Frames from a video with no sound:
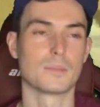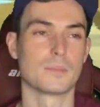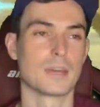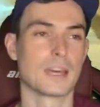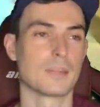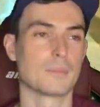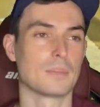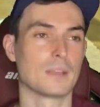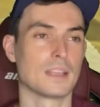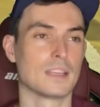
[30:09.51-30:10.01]

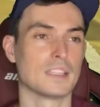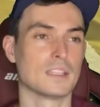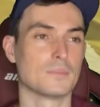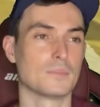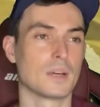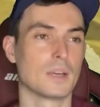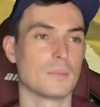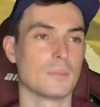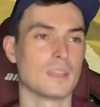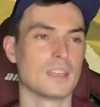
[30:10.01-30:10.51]
bad plays
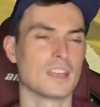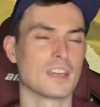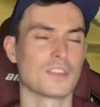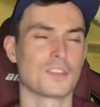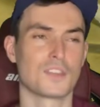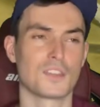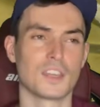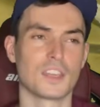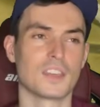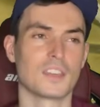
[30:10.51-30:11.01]
by me, I
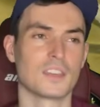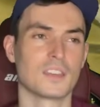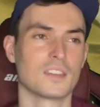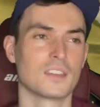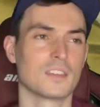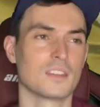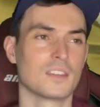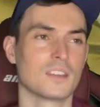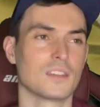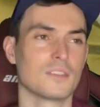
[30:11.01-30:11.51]
think,
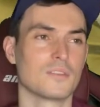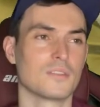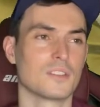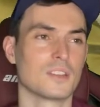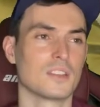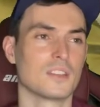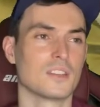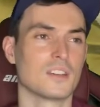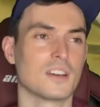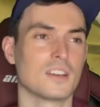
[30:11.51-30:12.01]
uh,
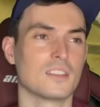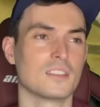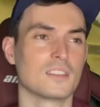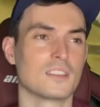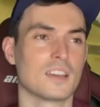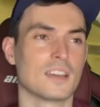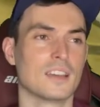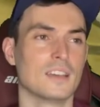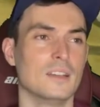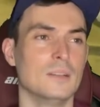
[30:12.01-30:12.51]
in
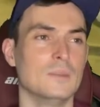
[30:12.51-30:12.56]
hindsight.